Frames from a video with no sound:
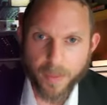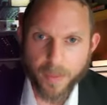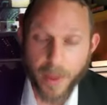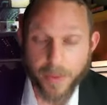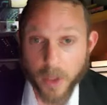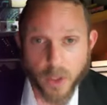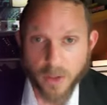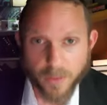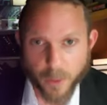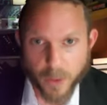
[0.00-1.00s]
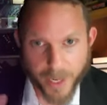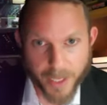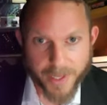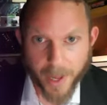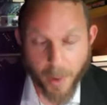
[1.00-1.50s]
And there are certain foods that I
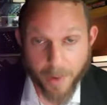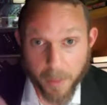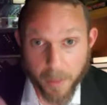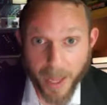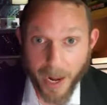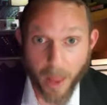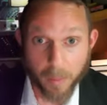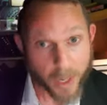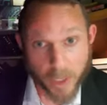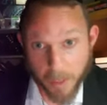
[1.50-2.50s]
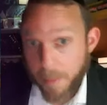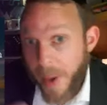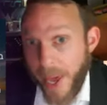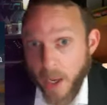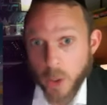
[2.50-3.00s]
stay away from bichlal because I'm
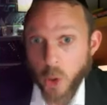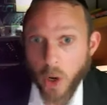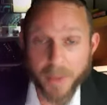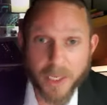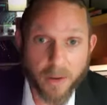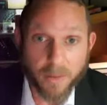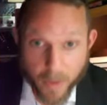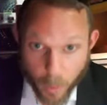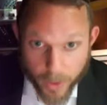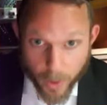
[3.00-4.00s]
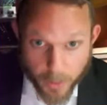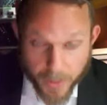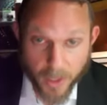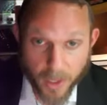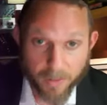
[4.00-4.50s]
bad at controlling myself with those
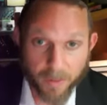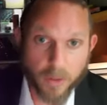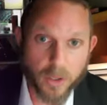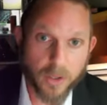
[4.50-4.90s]
particular foods.